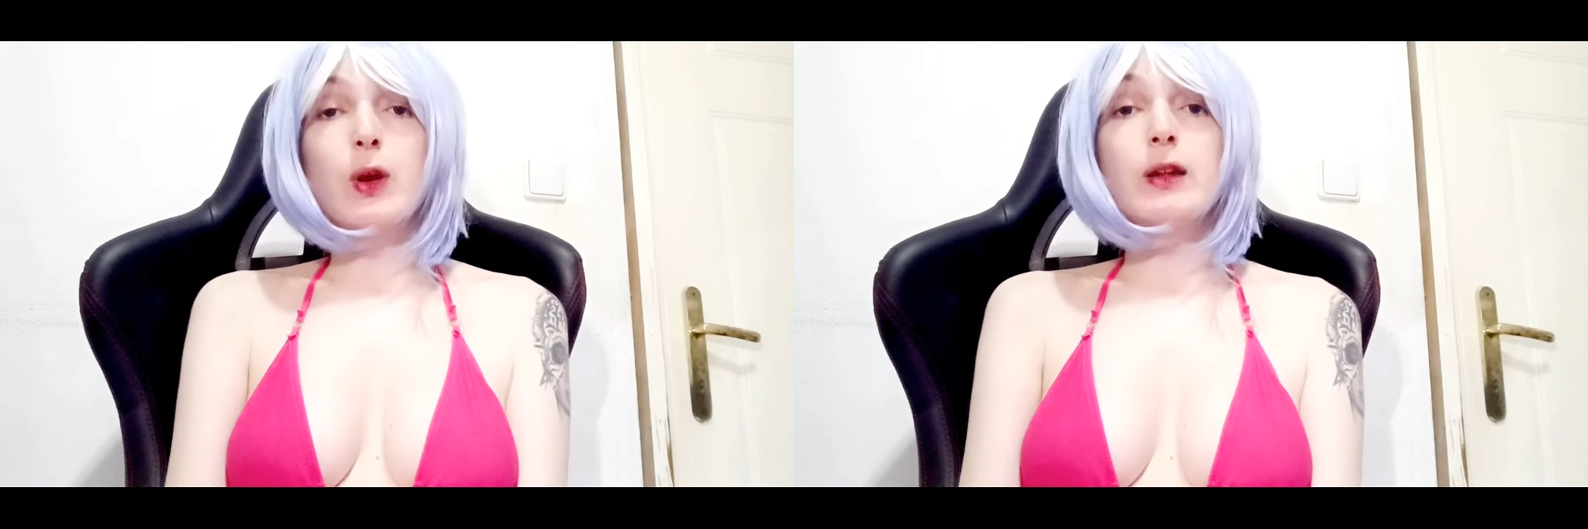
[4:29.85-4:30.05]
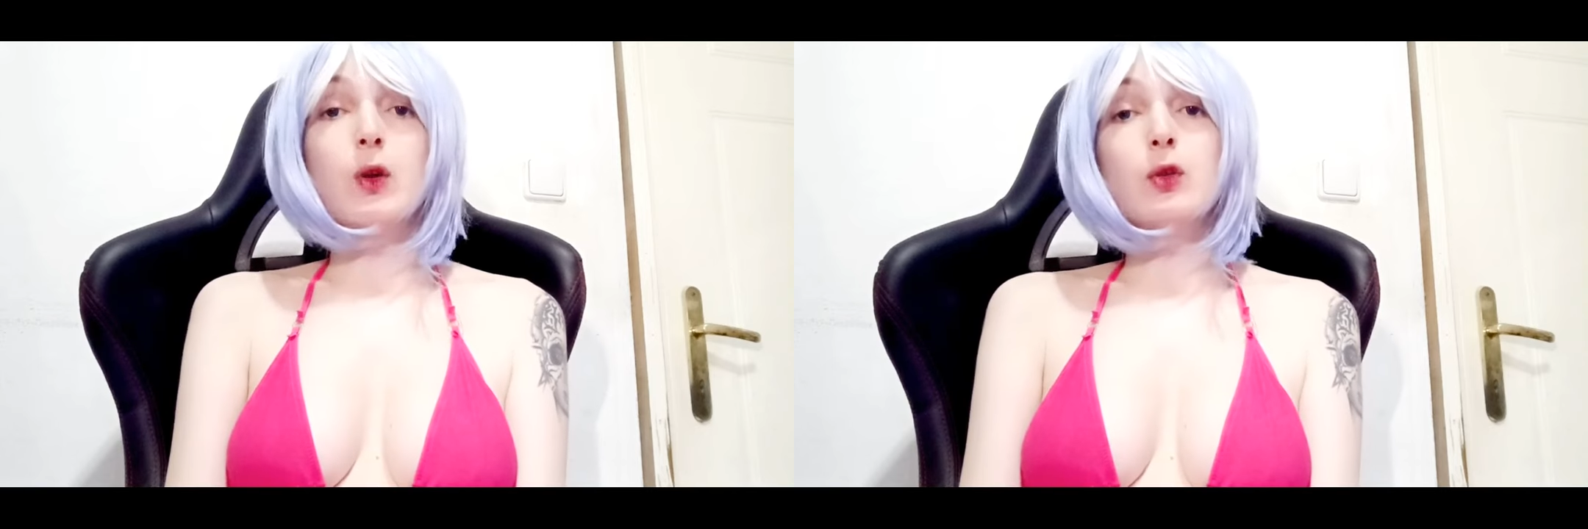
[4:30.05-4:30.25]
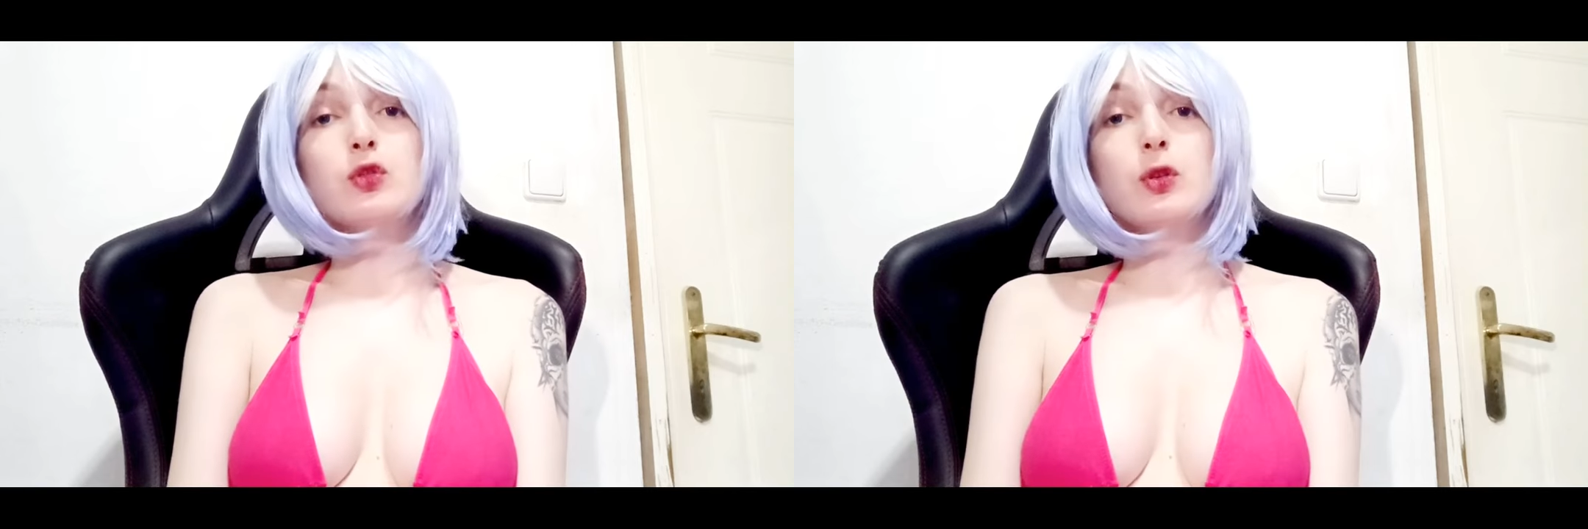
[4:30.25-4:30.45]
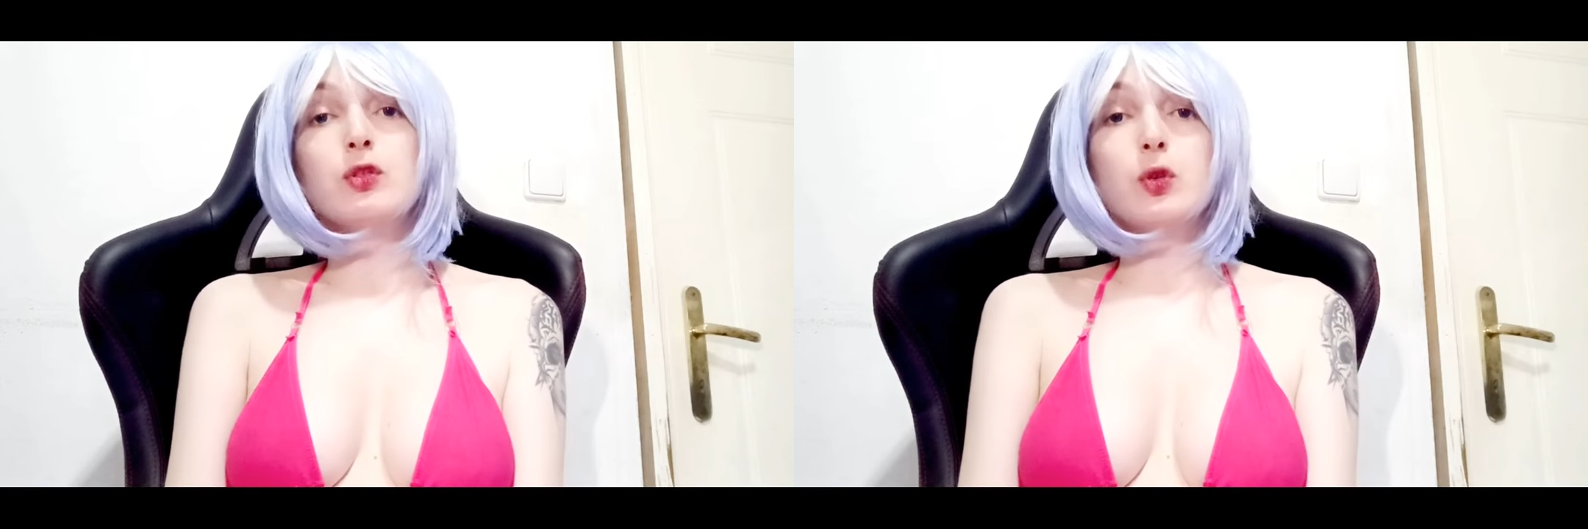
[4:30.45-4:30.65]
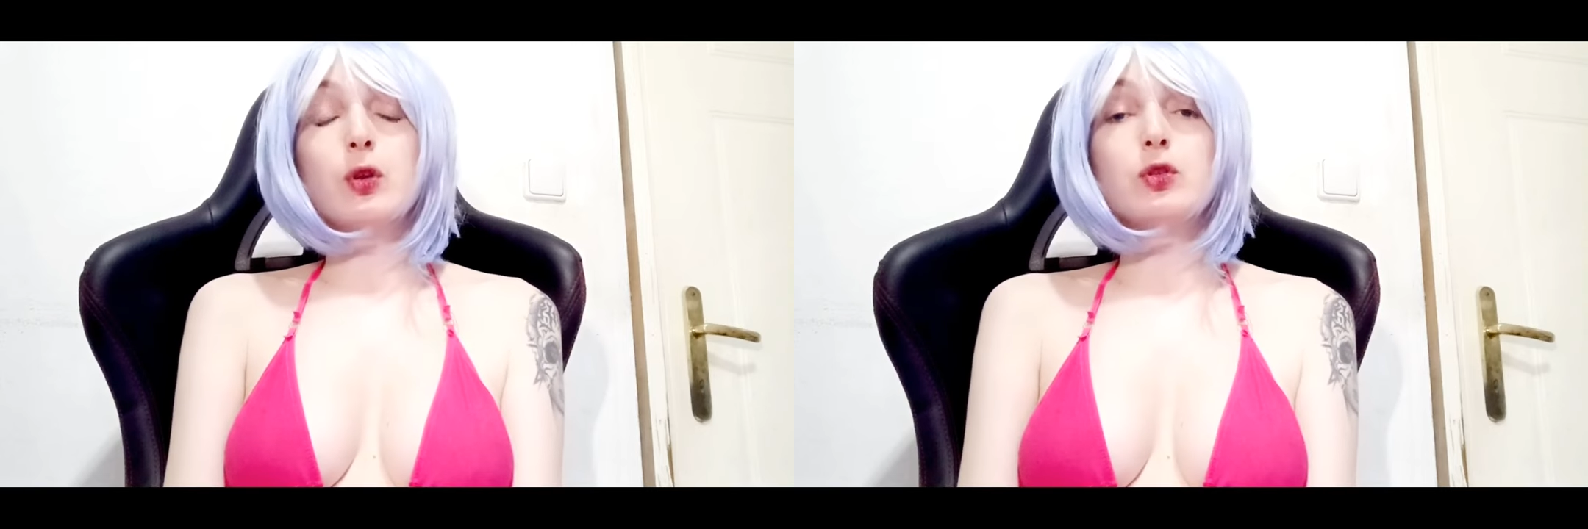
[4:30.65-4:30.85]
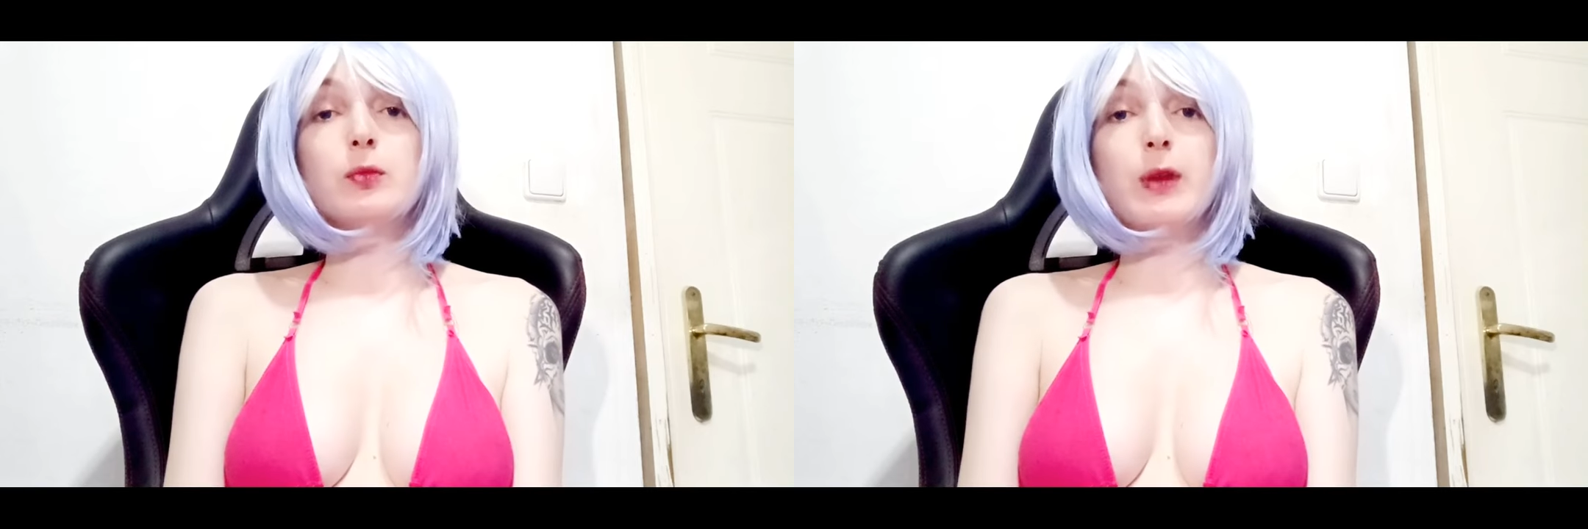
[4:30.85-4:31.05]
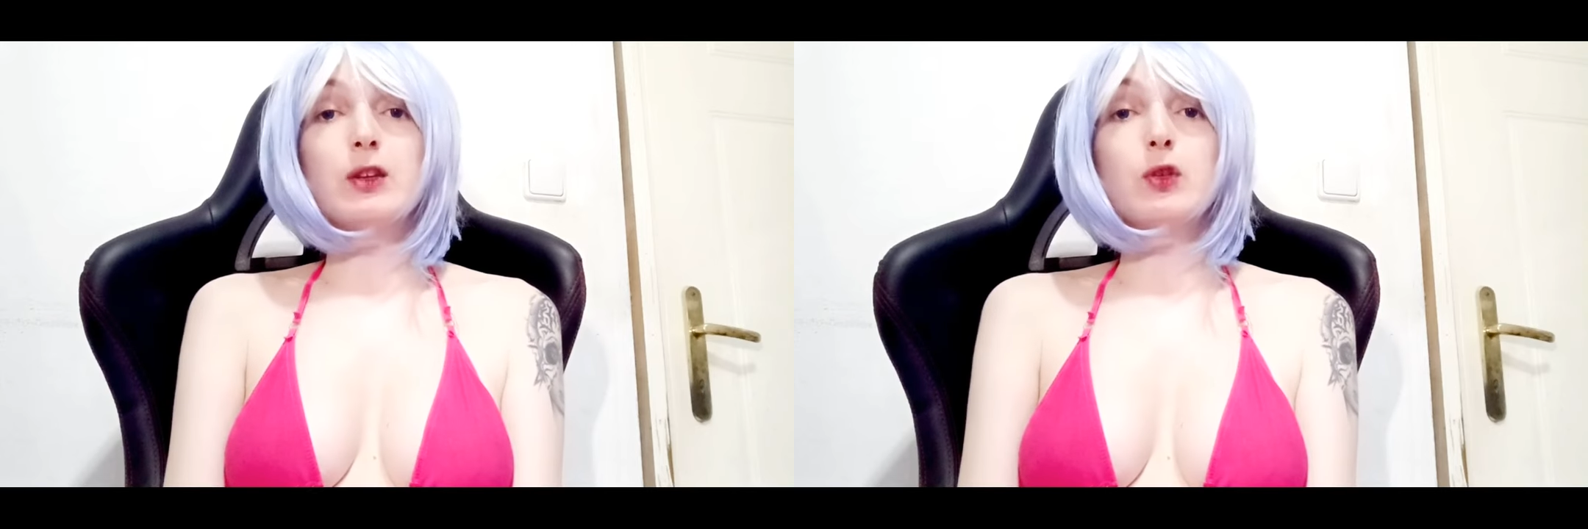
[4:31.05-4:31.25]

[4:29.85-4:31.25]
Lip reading: And also it's going to make